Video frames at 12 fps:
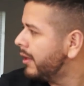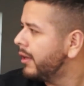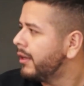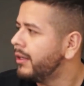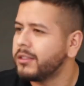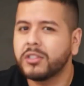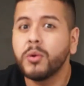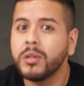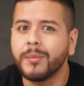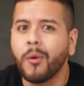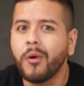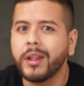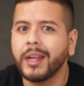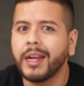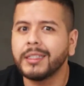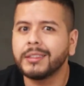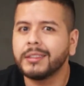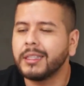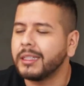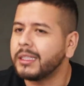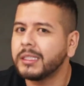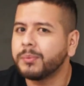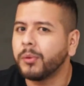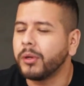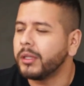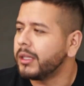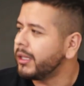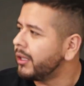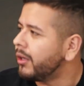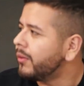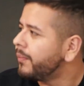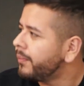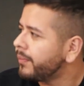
It's 2 in the morning, guys. At this point, you know.